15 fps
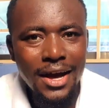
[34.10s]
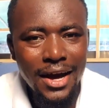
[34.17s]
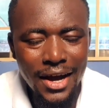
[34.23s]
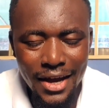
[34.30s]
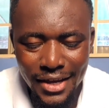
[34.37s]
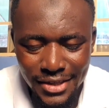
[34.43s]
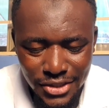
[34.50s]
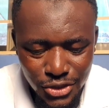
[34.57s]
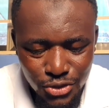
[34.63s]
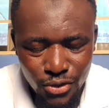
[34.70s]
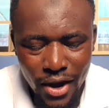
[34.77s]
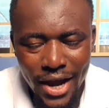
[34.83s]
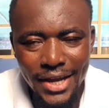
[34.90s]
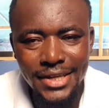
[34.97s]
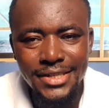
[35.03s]
It's
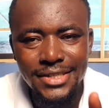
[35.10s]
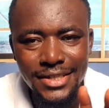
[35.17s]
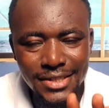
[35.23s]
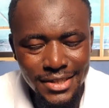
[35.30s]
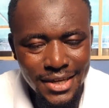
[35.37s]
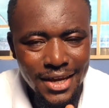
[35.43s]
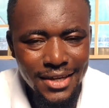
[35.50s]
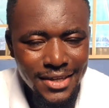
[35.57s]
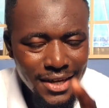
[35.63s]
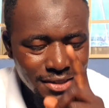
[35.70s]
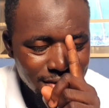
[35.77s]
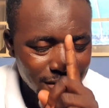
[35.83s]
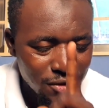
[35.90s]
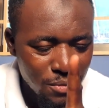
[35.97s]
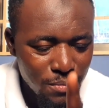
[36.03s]
dried. Yeah,
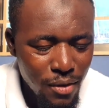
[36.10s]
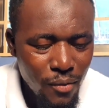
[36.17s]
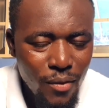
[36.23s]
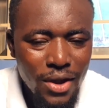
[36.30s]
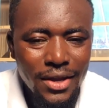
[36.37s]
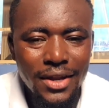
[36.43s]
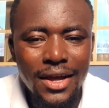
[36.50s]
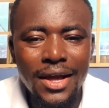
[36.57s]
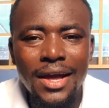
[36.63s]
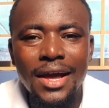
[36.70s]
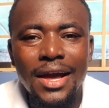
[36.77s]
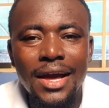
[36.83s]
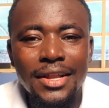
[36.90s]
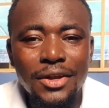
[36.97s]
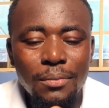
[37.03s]
that's the number one.
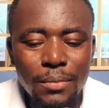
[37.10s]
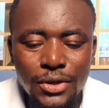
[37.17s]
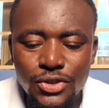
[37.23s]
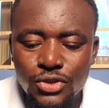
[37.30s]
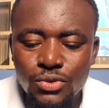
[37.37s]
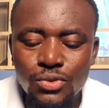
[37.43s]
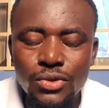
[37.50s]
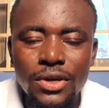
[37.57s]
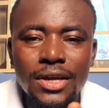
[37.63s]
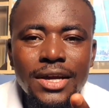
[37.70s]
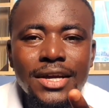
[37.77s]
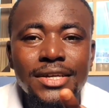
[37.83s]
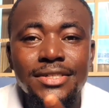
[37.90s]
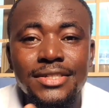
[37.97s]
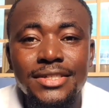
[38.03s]
Number two
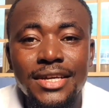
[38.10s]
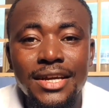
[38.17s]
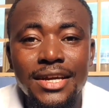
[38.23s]
is